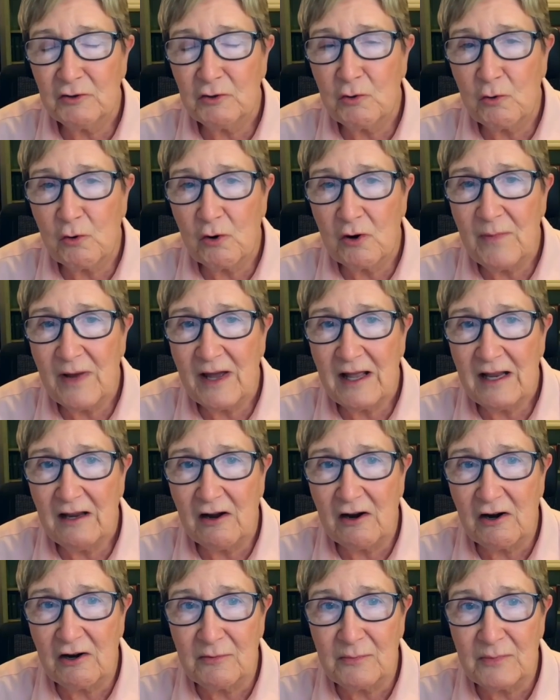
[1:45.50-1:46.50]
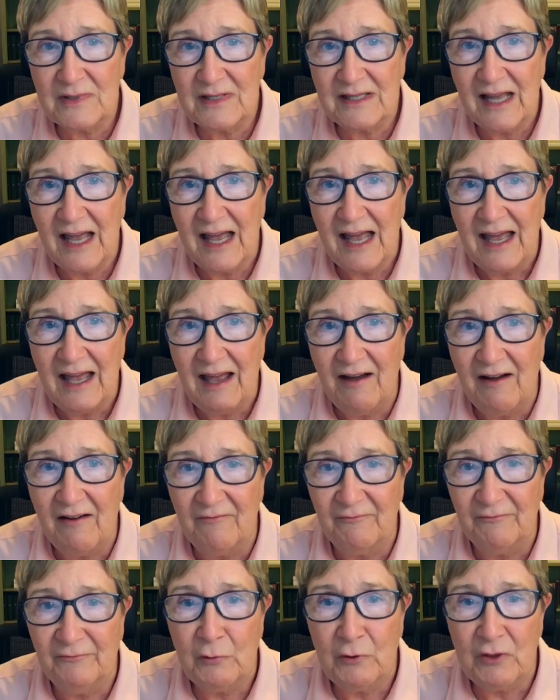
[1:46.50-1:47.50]
Corabelle Arps
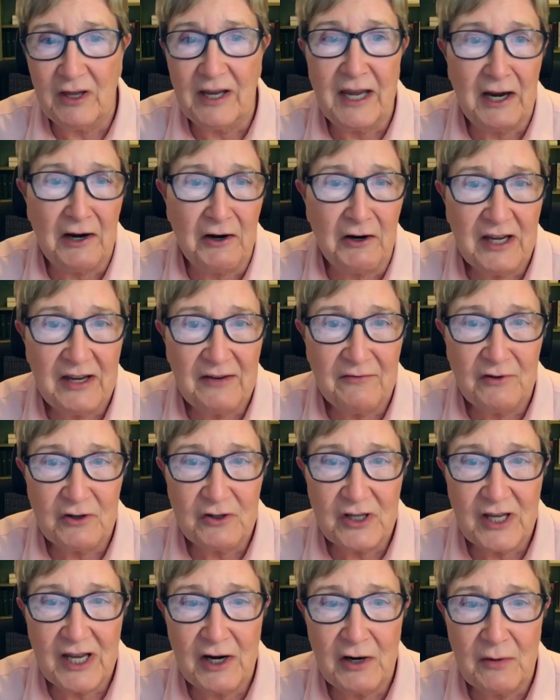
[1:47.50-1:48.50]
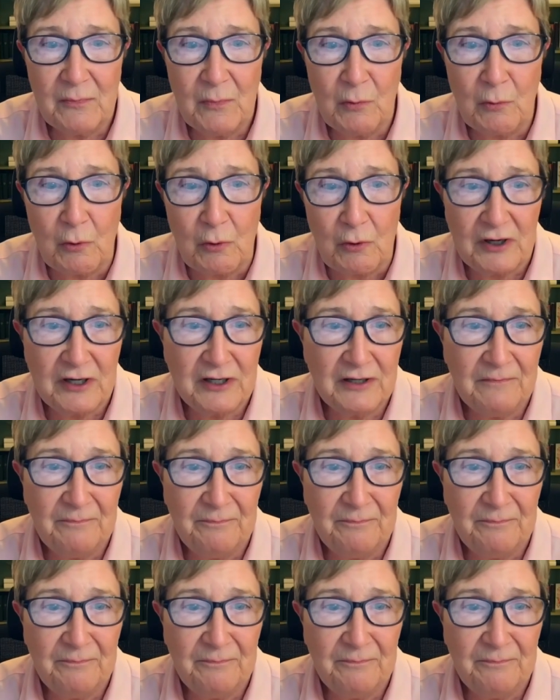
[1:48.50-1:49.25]
for the Caregivers Care Port.